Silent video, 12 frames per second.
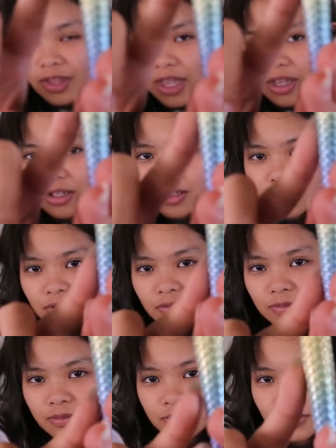tail,
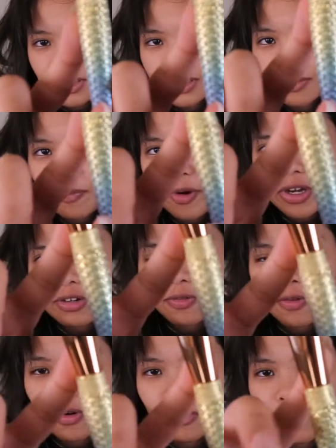it's a brush
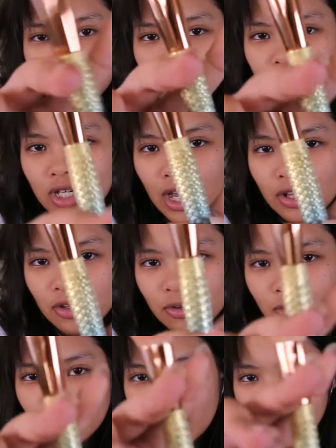for eyeshadow.